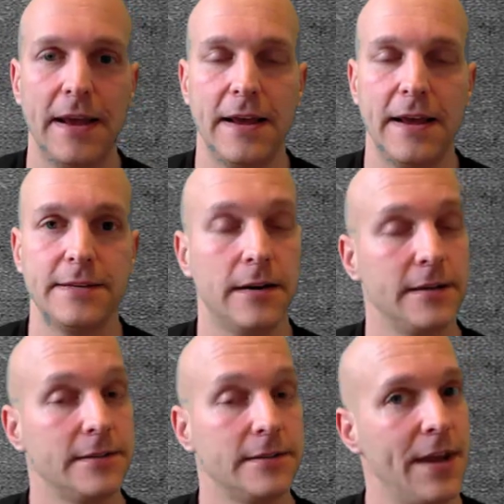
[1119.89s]
And
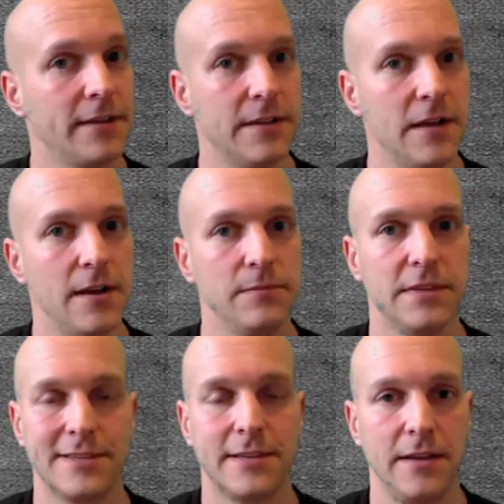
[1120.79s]
till next time,
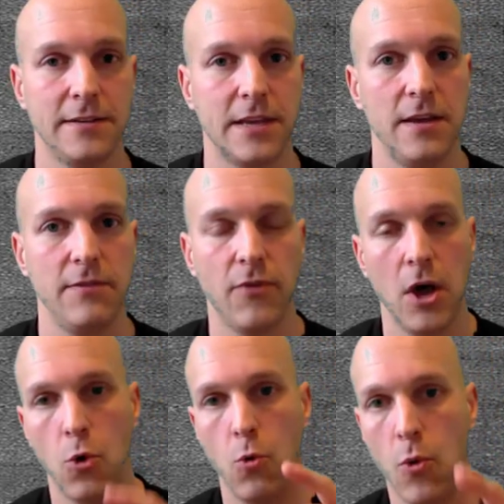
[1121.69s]
stay safe,
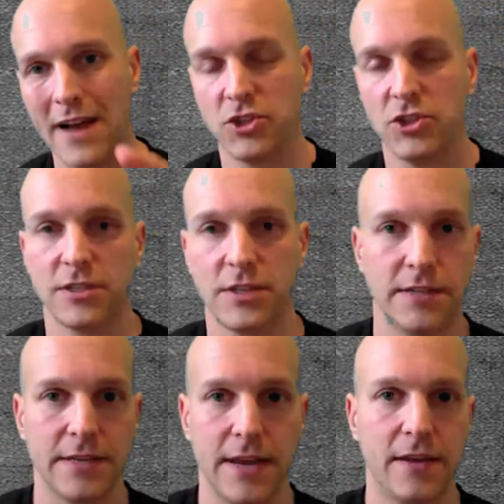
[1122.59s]
watch your
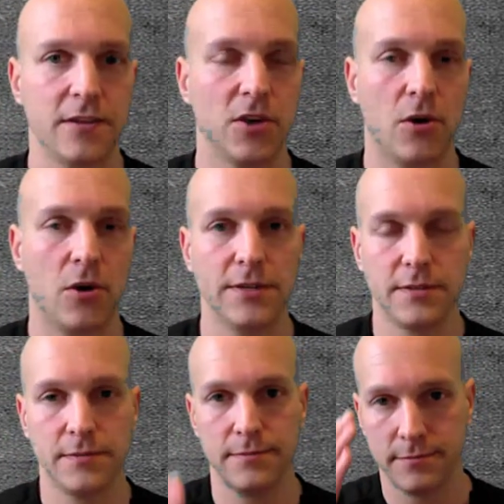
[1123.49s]
six, and as
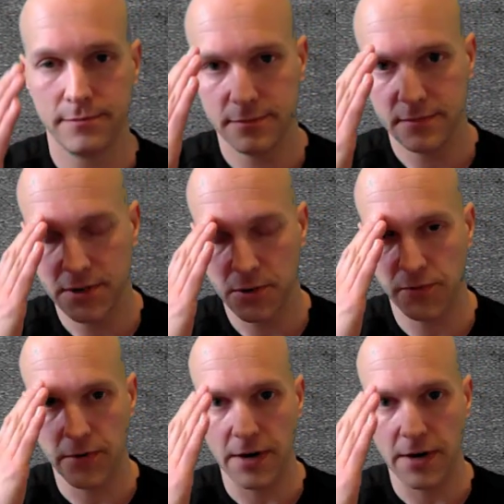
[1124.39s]
always, Semper